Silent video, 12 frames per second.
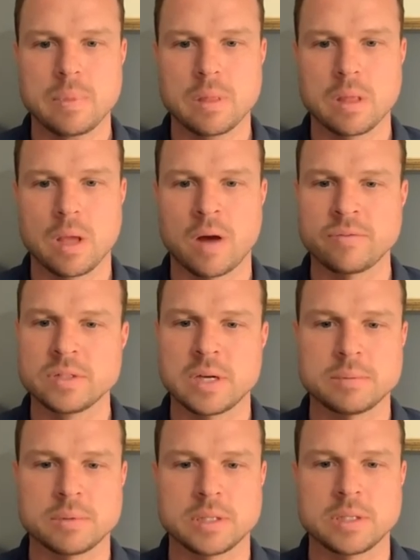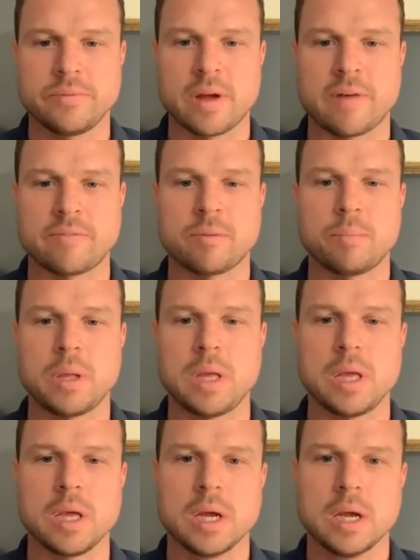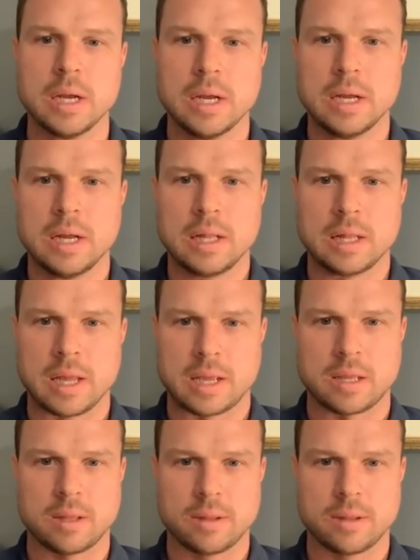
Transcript: oftentimes, it doesn't even have to be like